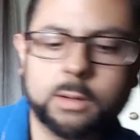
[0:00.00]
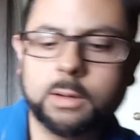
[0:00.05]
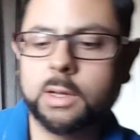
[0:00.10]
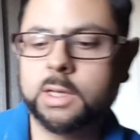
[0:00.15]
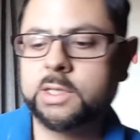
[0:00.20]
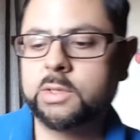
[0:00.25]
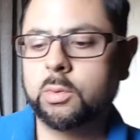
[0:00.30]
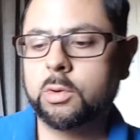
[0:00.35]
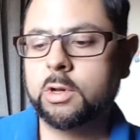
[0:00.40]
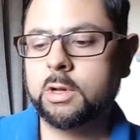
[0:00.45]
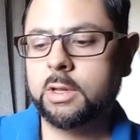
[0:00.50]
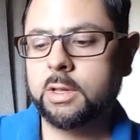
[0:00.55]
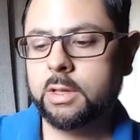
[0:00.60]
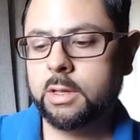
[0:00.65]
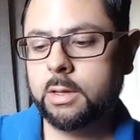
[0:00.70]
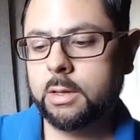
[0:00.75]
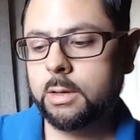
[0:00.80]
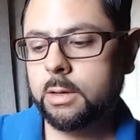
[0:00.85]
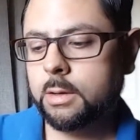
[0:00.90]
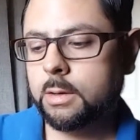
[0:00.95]
Next one
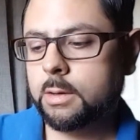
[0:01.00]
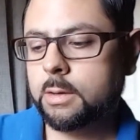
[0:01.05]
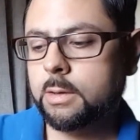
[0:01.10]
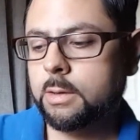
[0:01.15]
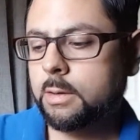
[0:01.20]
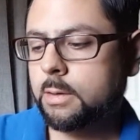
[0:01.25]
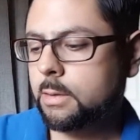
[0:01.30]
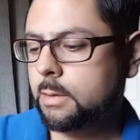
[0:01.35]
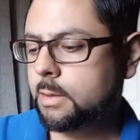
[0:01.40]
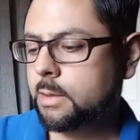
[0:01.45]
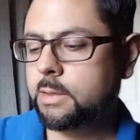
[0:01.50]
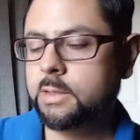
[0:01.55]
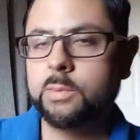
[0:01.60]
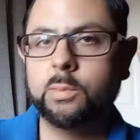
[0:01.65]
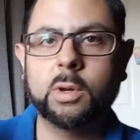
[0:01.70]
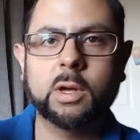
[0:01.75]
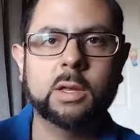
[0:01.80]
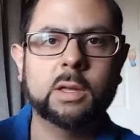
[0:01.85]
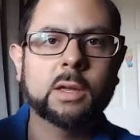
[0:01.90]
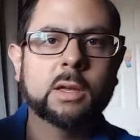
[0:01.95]
here is
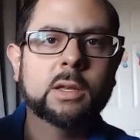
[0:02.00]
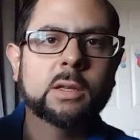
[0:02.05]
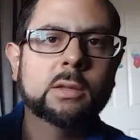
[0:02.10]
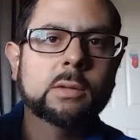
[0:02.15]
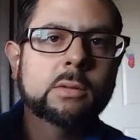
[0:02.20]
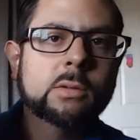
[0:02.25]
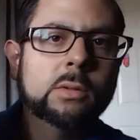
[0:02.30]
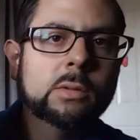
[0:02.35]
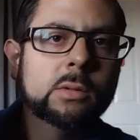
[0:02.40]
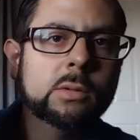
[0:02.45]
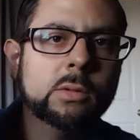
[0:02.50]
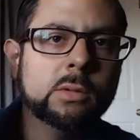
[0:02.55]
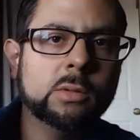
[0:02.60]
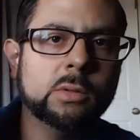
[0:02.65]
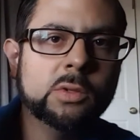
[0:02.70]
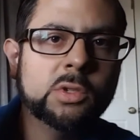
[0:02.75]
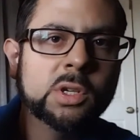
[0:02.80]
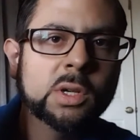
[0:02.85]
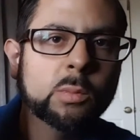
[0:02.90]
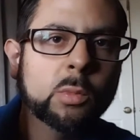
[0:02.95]
by
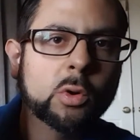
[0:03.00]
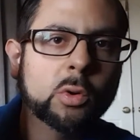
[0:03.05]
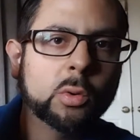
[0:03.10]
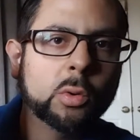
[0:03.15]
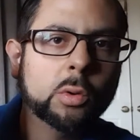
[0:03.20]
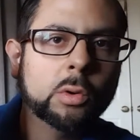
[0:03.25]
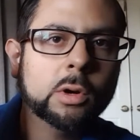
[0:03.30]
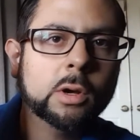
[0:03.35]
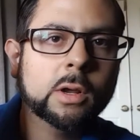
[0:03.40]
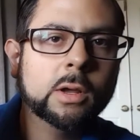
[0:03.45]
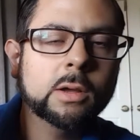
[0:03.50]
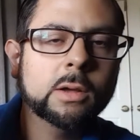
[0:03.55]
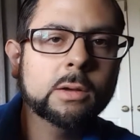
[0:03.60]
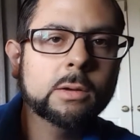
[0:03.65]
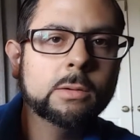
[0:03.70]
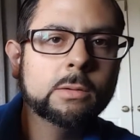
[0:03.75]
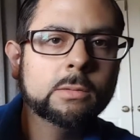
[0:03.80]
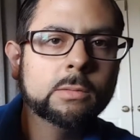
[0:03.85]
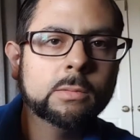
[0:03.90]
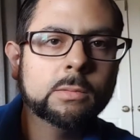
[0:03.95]
Jim ORourke.
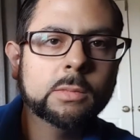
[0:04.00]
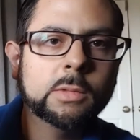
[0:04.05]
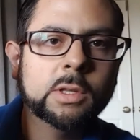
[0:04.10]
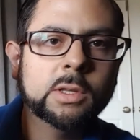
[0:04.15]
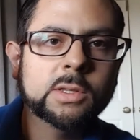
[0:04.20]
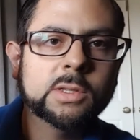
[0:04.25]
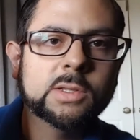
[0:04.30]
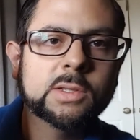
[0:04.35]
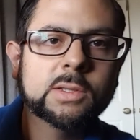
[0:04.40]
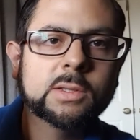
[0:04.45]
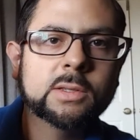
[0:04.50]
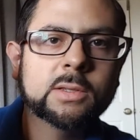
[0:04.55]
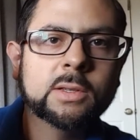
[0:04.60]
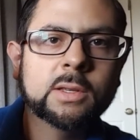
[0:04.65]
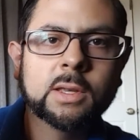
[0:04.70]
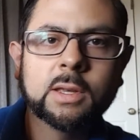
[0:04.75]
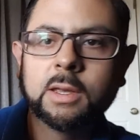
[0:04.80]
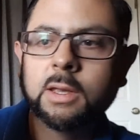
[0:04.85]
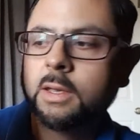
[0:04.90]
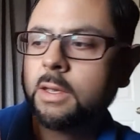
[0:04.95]
This
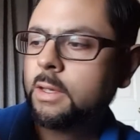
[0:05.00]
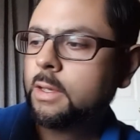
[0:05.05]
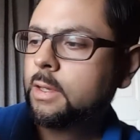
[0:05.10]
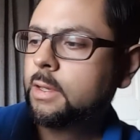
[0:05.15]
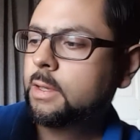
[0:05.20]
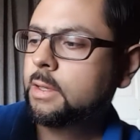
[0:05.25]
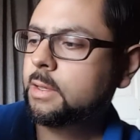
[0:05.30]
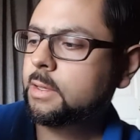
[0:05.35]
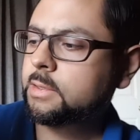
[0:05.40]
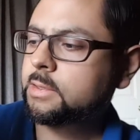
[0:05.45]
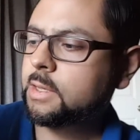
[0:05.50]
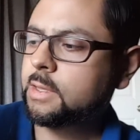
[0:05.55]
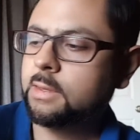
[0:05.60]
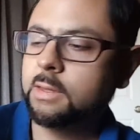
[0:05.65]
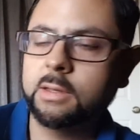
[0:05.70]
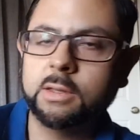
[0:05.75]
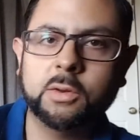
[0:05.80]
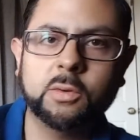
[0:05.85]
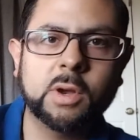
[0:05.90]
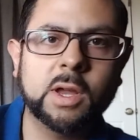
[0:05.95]
is on
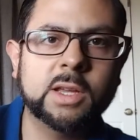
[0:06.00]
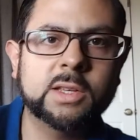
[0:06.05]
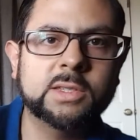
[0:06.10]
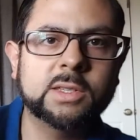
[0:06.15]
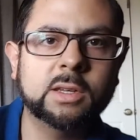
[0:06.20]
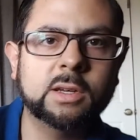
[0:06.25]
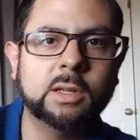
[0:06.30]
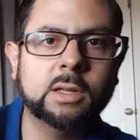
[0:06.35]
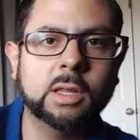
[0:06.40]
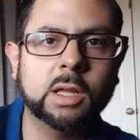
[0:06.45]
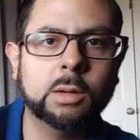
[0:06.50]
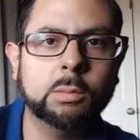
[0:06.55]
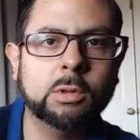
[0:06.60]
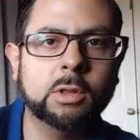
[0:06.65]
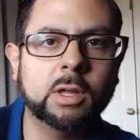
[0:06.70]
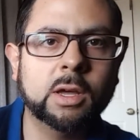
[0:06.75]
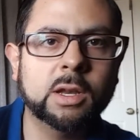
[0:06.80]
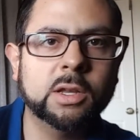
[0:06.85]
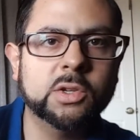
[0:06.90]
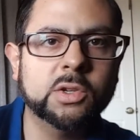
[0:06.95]
the Drag City
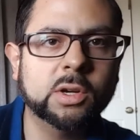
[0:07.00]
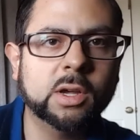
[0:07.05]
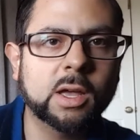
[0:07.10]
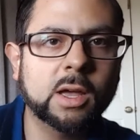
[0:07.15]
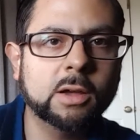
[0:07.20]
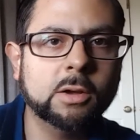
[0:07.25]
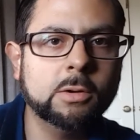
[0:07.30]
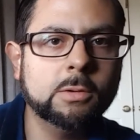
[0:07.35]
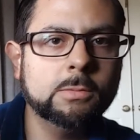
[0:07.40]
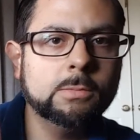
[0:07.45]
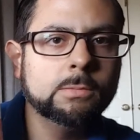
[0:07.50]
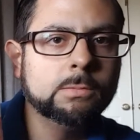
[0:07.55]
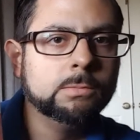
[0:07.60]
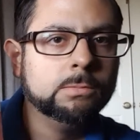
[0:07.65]
label out of Chicago.